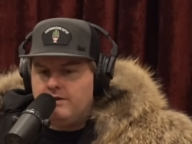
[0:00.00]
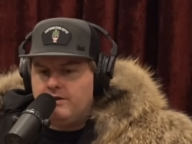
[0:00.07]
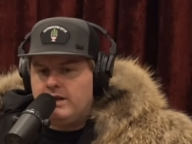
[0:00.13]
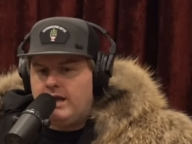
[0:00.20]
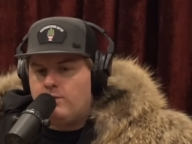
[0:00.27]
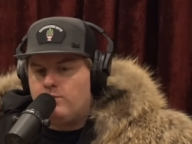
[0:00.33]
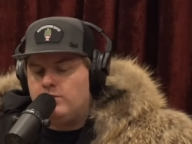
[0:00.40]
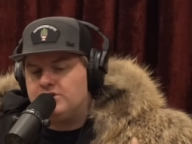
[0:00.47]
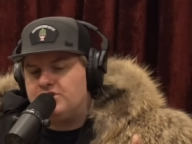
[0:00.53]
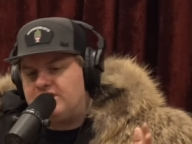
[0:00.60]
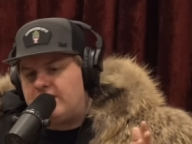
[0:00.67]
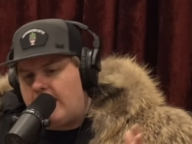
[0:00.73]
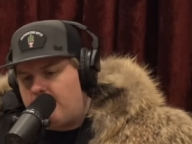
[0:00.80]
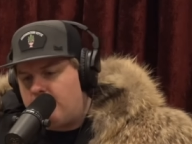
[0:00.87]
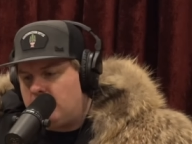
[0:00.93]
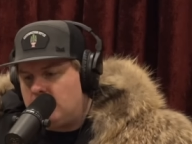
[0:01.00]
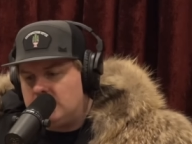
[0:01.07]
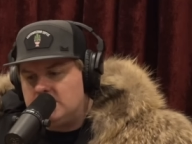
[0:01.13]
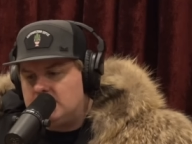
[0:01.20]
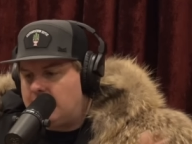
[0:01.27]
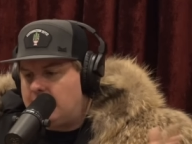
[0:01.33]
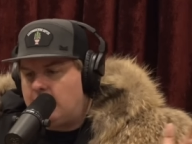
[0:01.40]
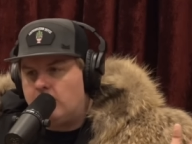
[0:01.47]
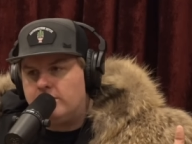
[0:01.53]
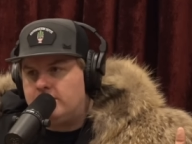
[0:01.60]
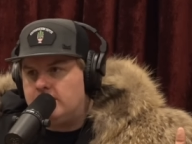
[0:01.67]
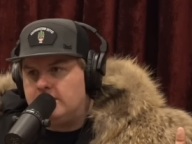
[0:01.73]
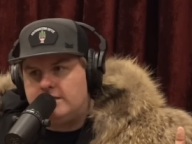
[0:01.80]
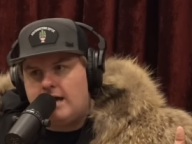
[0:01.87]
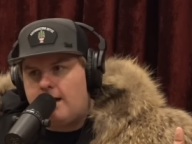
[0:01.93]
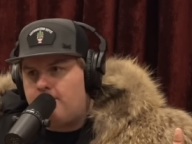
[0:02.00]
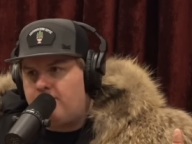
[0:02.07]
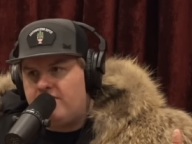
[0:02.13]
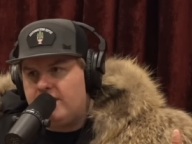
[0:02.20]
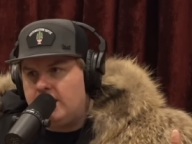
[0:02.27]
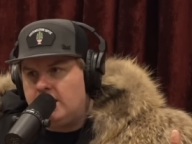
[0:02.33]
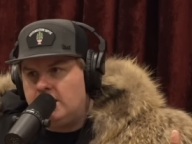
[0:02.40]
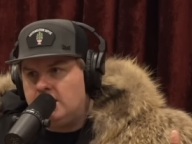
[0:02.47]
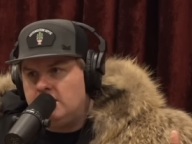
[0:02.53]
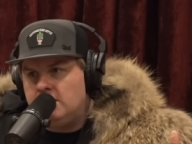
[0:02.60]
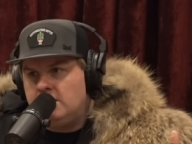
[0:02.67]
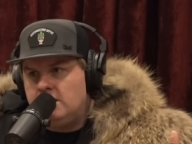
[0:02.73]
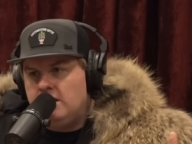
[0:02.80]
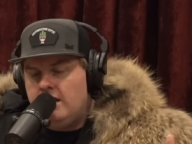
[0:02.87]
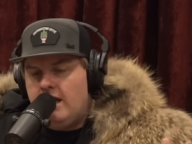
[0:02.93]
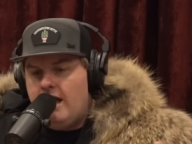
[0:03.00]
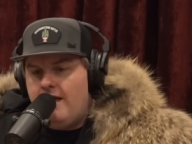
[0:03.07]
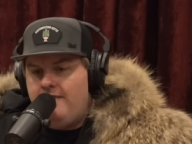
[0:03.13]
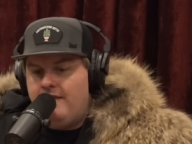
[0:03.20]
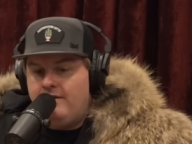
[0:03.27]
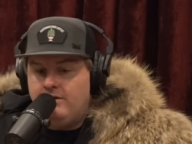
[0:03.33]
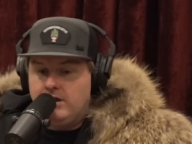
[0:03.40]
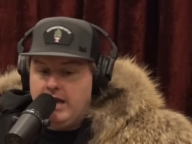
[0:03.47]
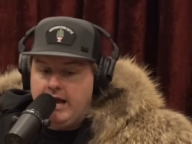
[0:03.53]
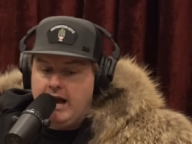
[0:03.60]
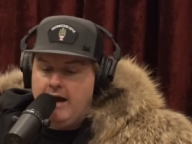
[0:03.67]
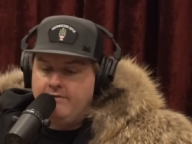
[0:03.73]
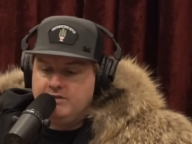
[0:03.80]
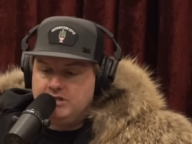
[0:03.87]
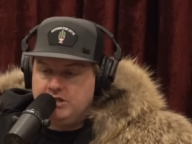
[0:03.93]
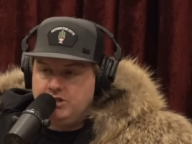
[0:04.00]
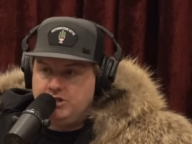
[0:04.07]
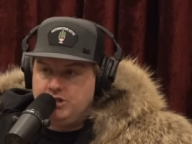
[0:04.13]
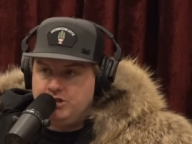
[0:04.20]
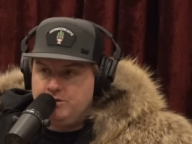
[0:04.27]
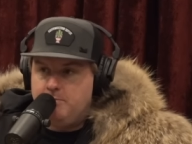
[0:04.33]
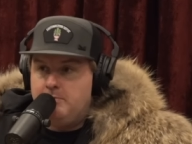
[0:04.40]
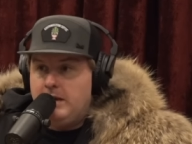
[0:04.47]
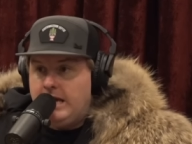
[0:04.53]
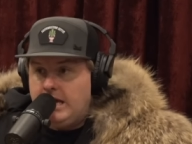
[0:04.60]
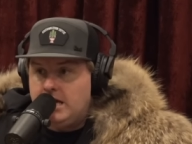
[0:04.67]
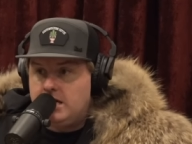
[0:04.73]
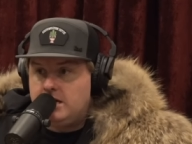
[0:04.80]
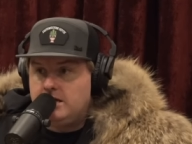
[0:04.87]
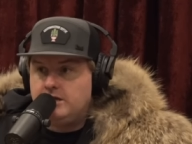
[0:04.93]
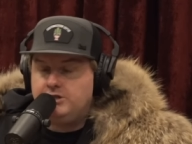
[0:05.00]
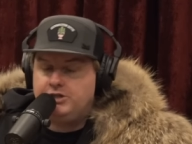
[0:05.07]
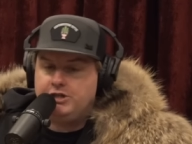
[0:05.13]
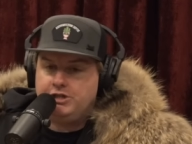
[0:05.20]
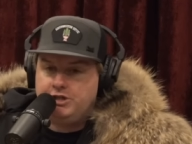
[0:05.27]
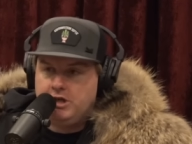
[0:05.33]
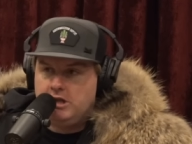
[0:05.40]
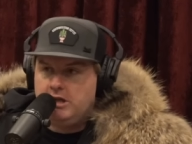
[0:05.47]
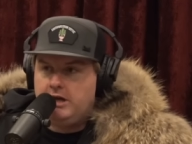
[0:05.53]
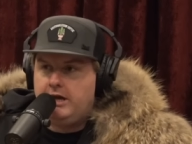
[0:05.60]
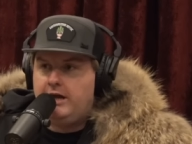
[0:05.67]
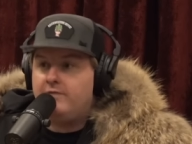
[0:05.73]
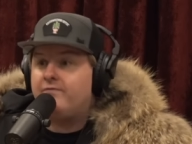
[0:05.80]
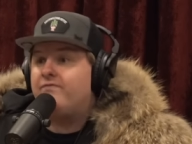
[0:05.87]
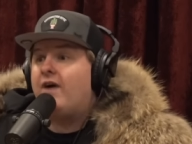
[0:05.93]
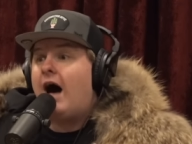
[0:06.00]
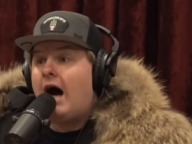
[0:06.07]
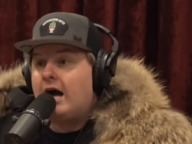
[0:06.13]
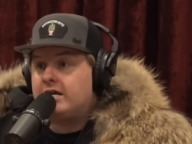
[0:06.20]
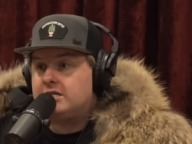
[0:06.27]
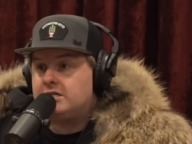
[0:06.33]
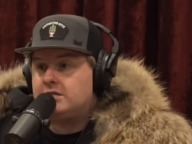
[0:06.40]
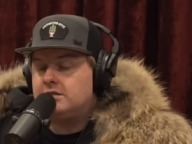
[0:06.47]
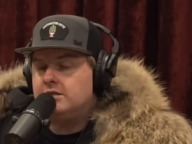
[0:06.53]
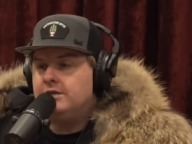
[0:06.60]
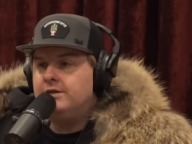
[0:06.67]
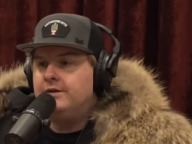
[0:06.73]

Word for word: They're like, "Well, sable is like our the top thing." And then they're like, obviously, mink and chinchilla and fox.